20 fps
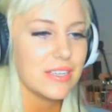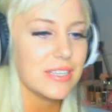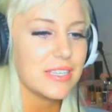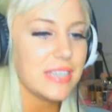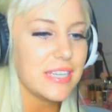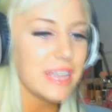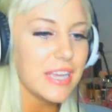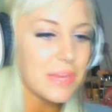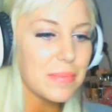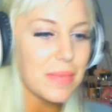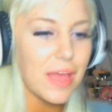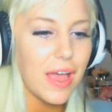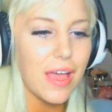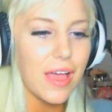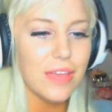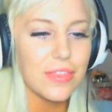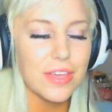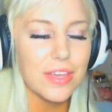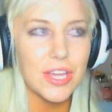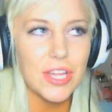Steam,
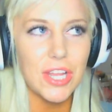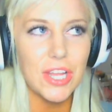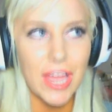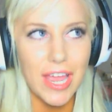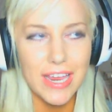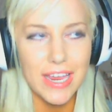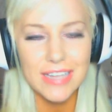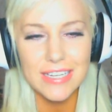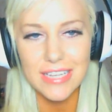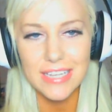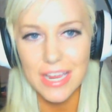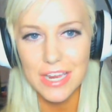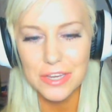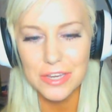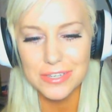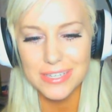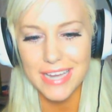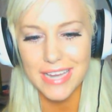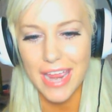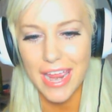the client, I
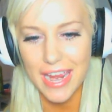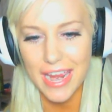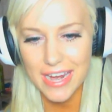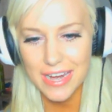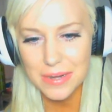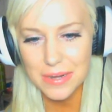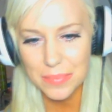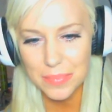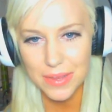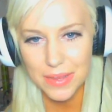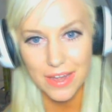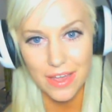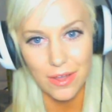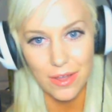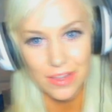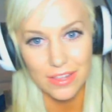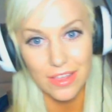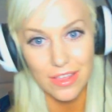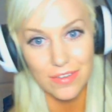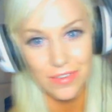used to hate, but now
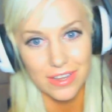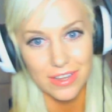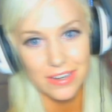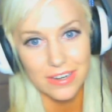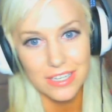I love it.